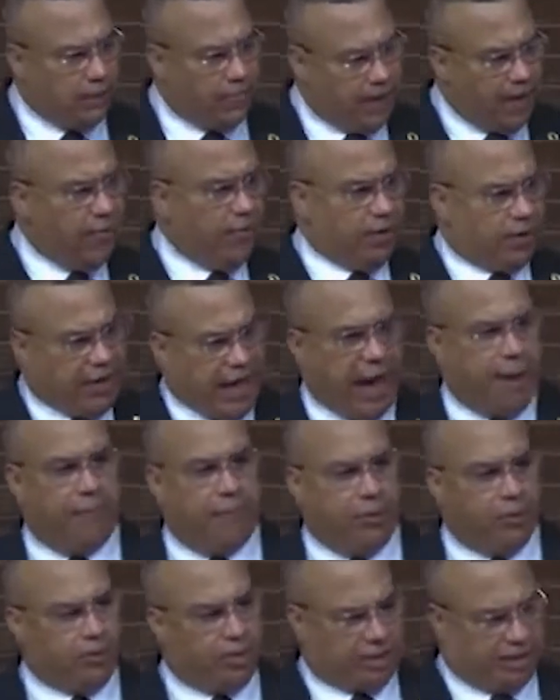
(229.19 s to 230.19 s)
in the
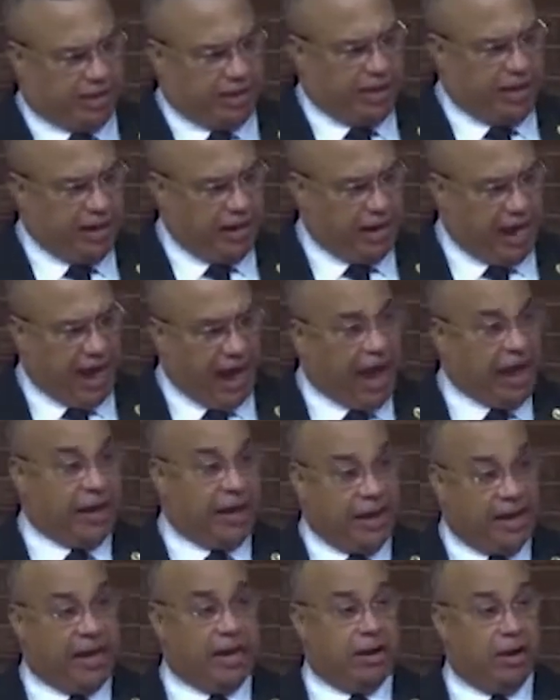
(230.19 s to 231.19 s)
capital city, and
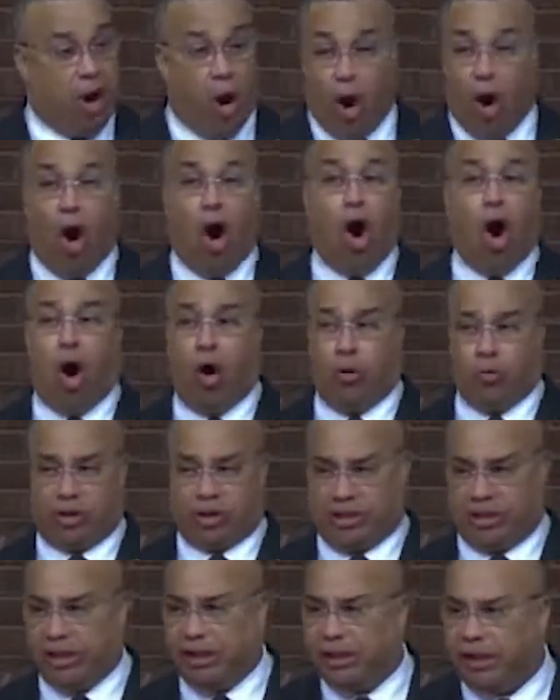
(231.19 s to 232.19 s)
in all
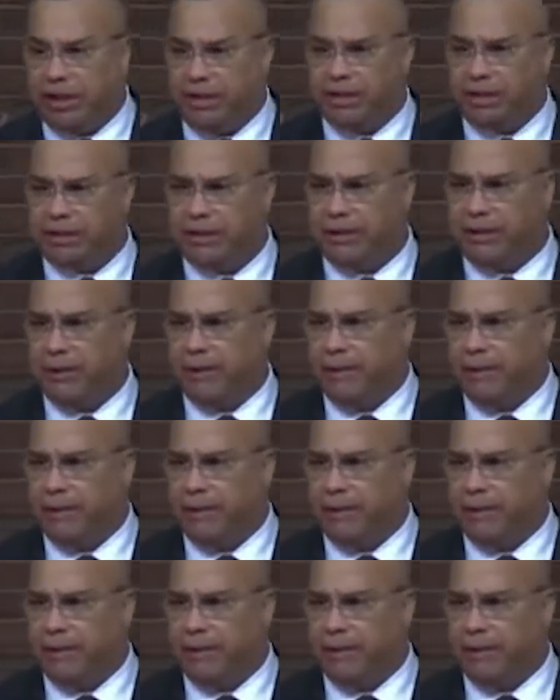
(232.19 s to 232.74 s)
cities?